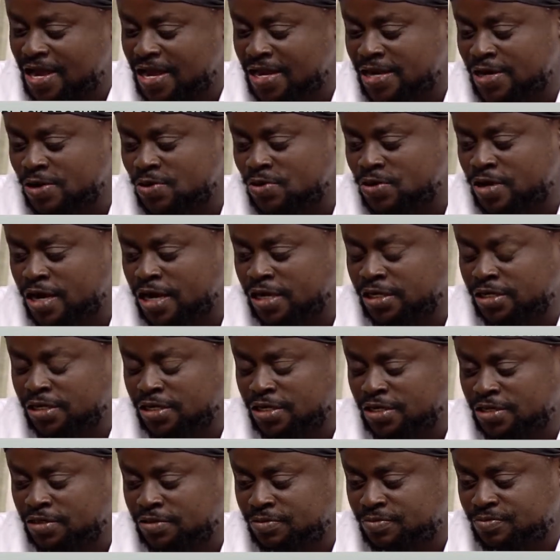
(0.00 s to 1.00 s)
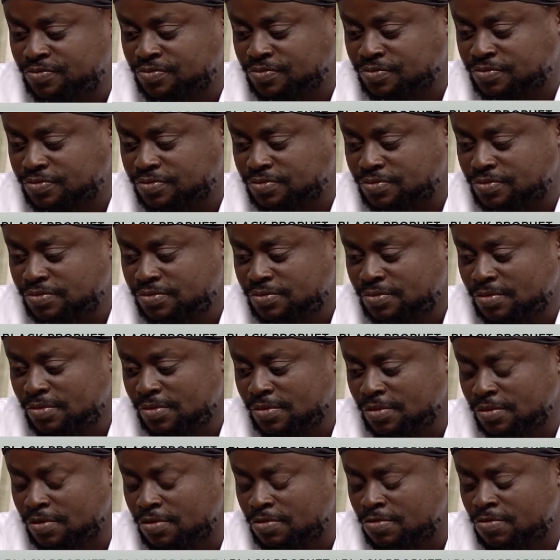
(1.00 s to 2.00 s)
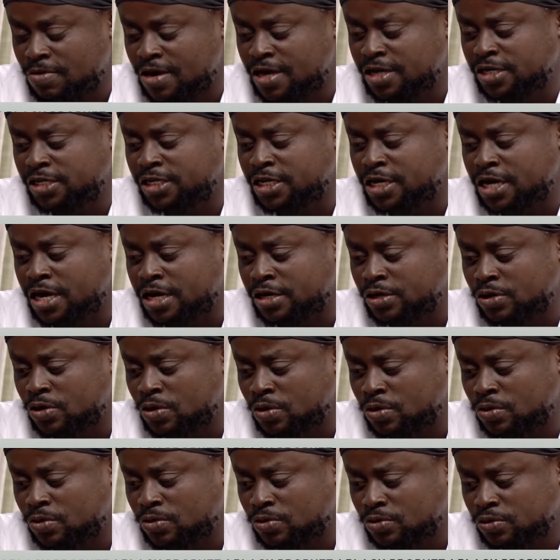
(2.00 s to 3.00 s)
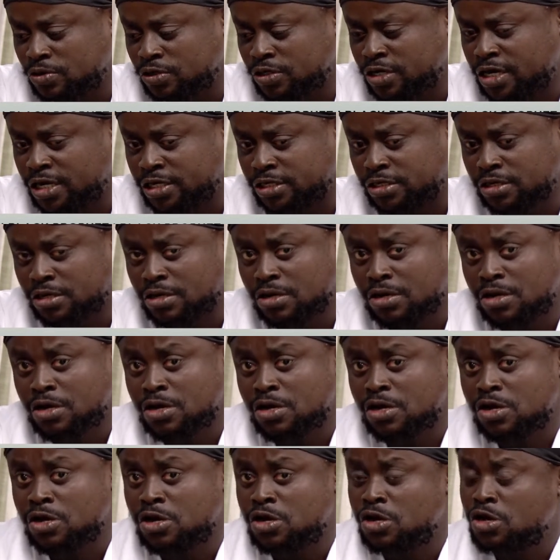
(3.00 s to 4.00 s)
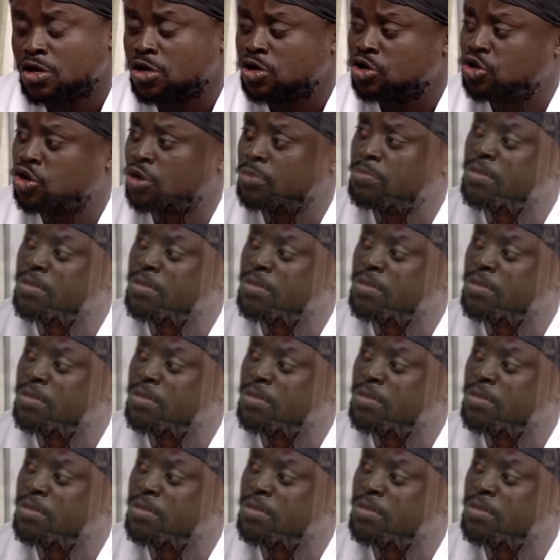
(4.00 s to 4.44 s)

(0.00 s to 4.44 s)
know that, one thing I know, that your